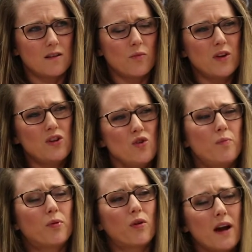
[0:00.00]
when
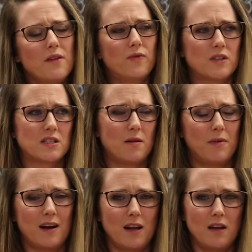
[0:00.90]
you pray for
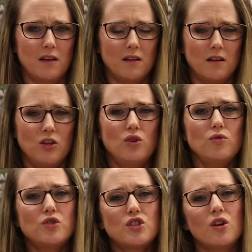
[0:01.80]
somebody,
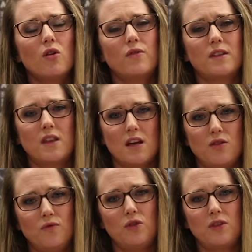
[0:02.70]
you show
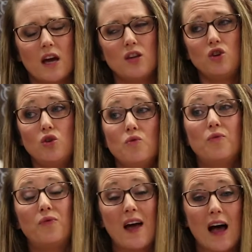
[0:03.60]
that you
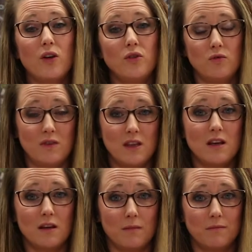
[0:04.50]
value
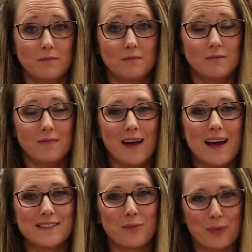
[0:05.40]
them
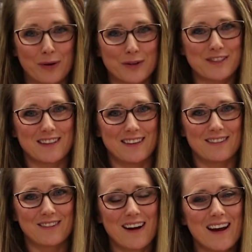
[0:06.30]
as a
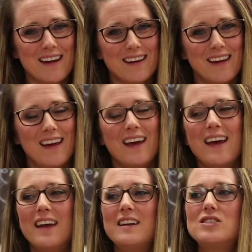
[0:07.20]
person, right?
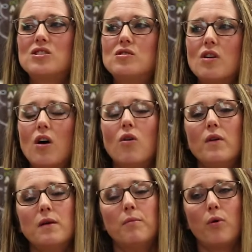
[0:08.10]
And it's so
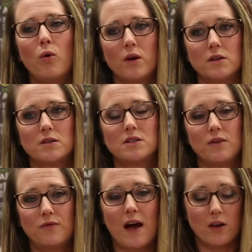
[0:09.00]
important
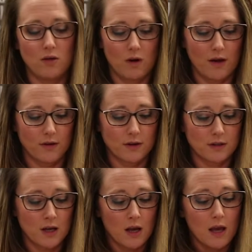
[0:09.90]
to value
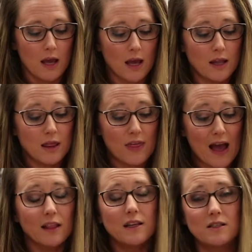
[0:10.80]
others. And
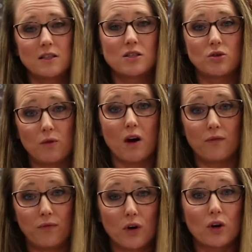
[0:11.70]
that leads us to
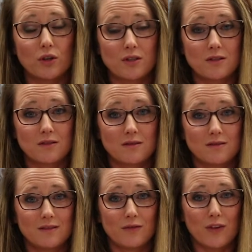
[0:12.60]
our verse
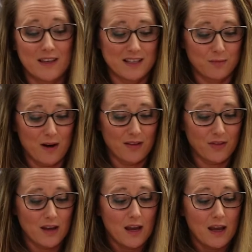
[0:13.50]
for this month.
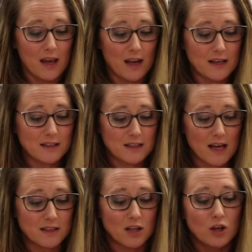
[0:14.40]
And it
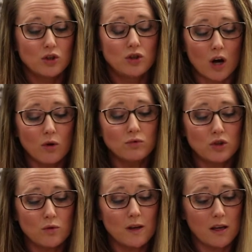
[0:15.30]
says, don't
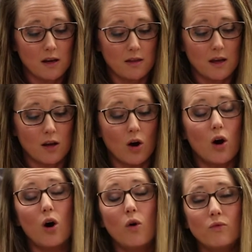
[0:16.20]
do anything
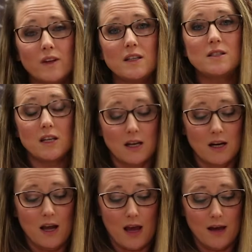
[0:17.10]
only to
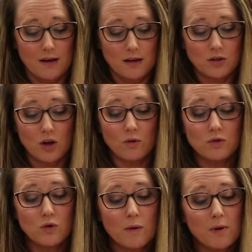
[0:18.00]
get ahead.
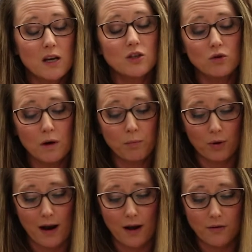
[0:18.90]
Don't do it because you are
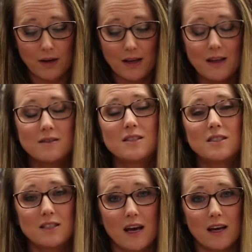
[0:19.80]
proud.
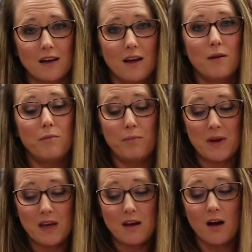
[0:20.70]
Instead,
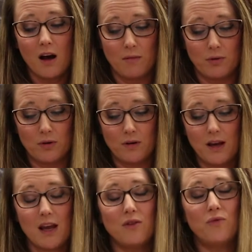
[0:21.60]
be humble
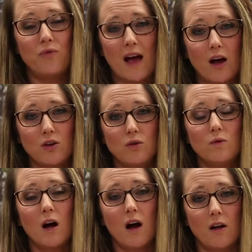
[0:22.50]
and
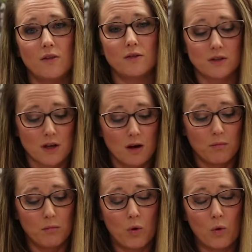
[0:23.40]
value others
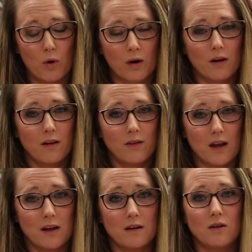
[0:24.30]
more
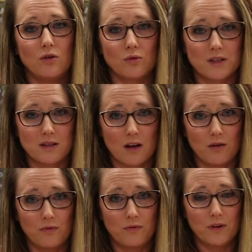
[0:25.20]
than yourself.